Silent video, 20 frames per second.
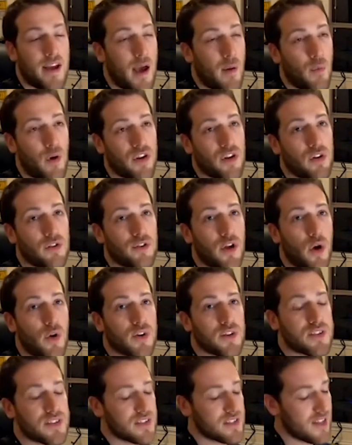what you'll
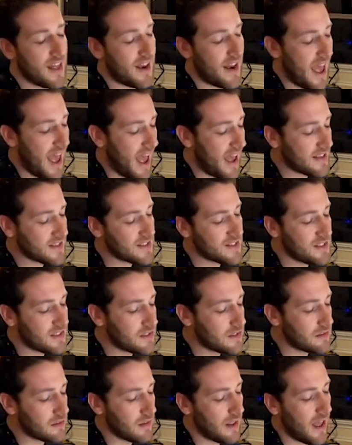notice is that as the
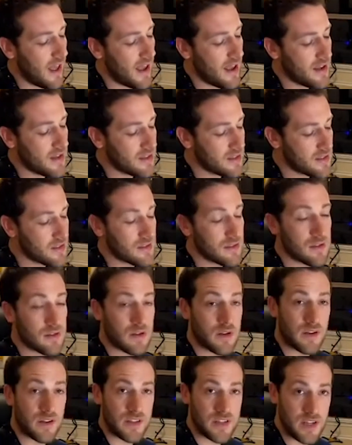delays
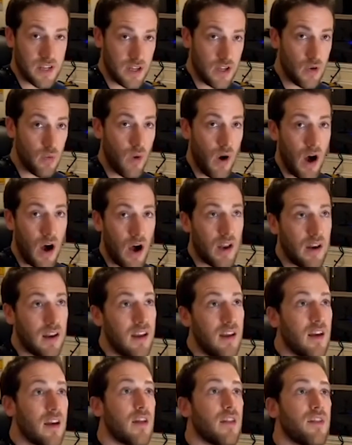continue on,
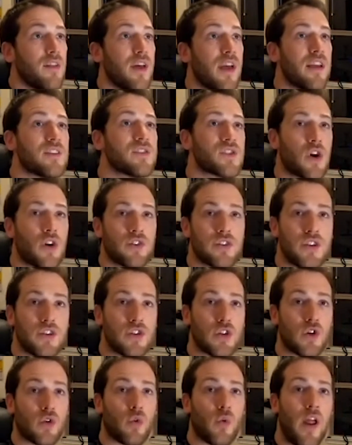they start to
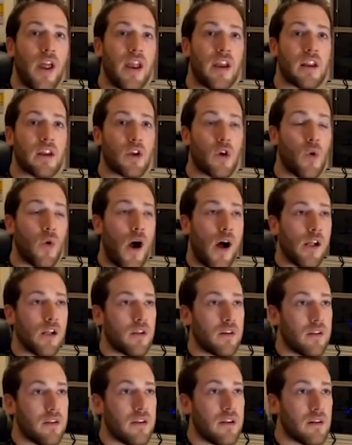degrade in
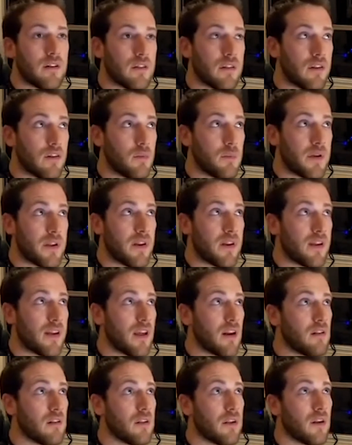quality a little bit and
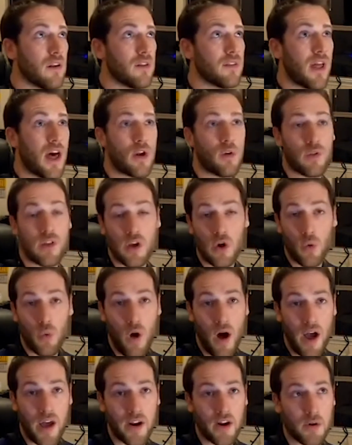get a little, not only
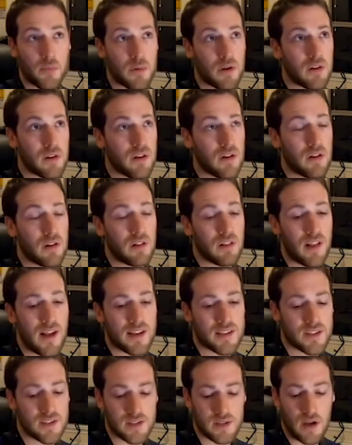quieter, but a little
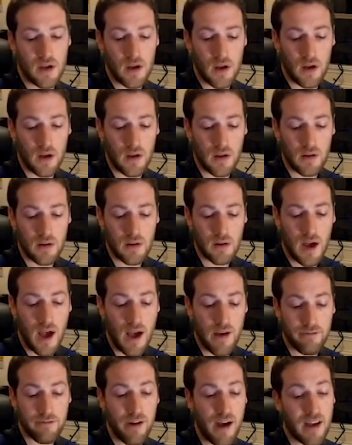less
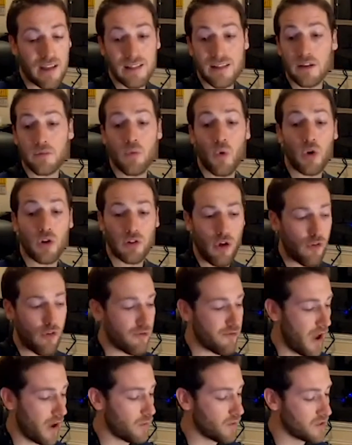hi-fi, a little more
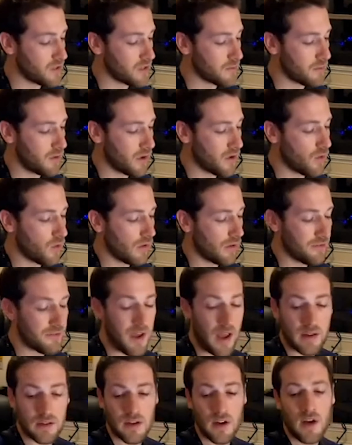lo-fi, which is a pretty cool
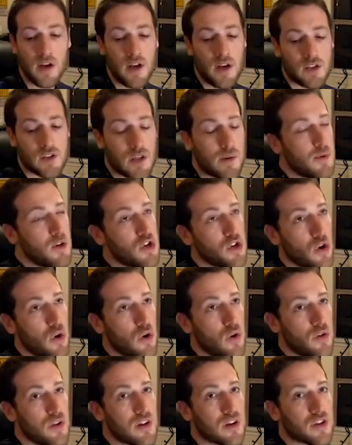effect. So let me show
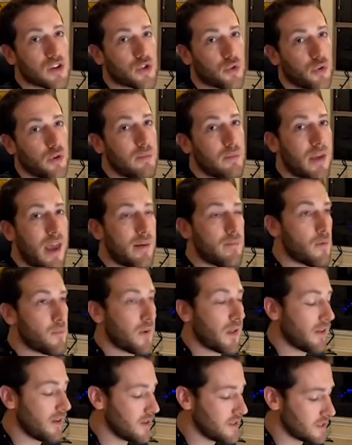you the extreme
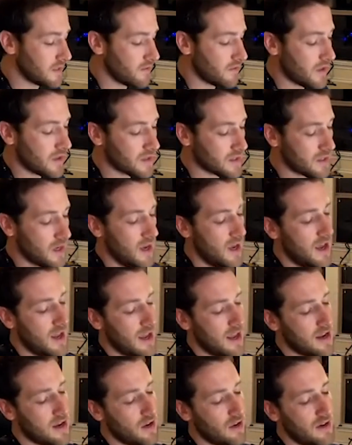capabilities of this.
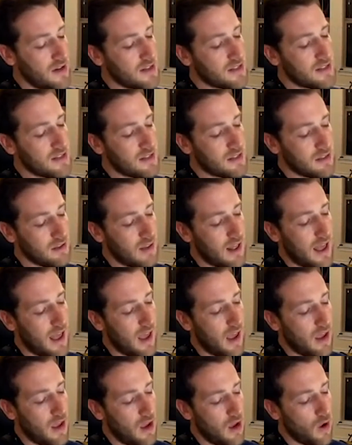Here is the
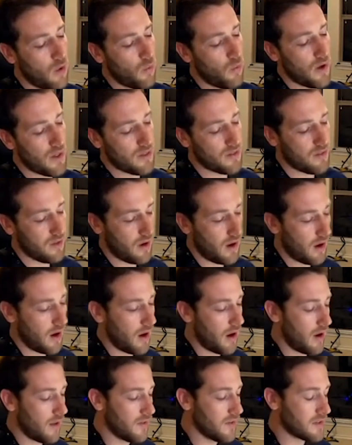delay with
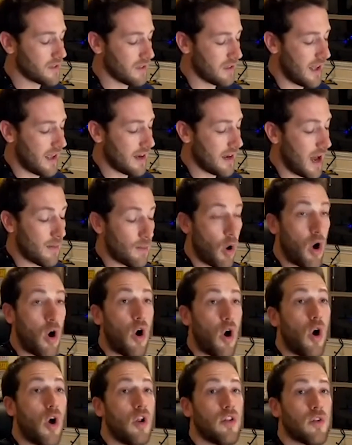the delay knob
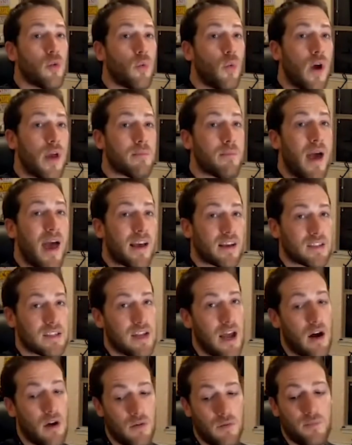all the way maxed
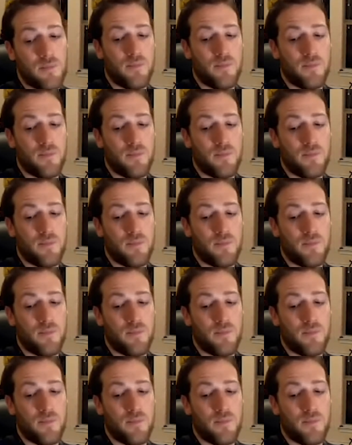out.